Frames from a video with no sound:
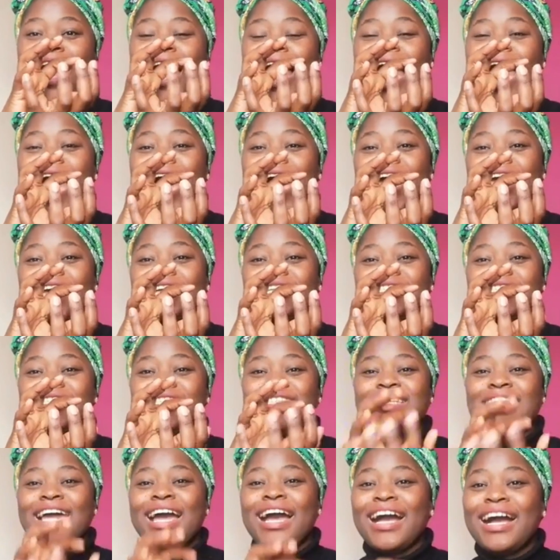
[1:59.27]

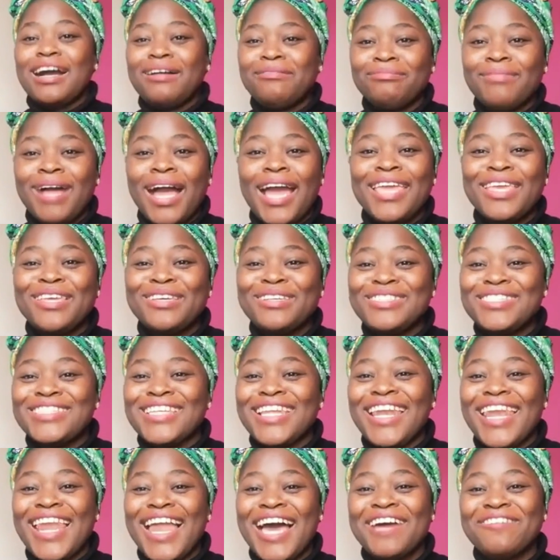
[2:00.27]
And I used
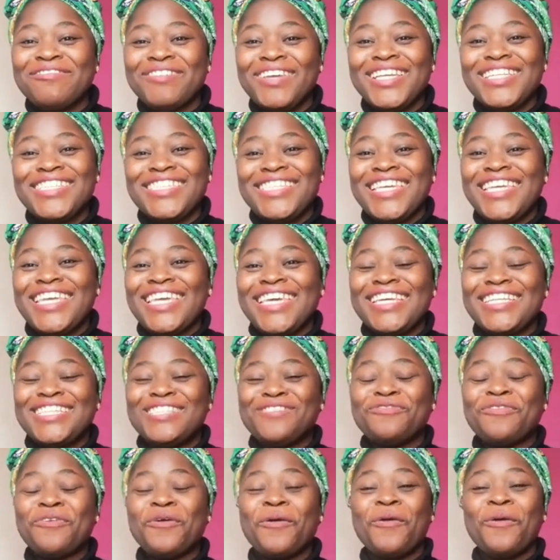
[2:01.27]
to love eating
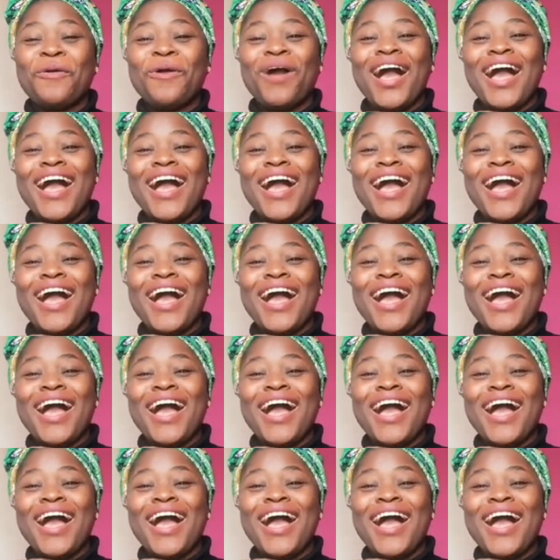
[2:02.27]
it for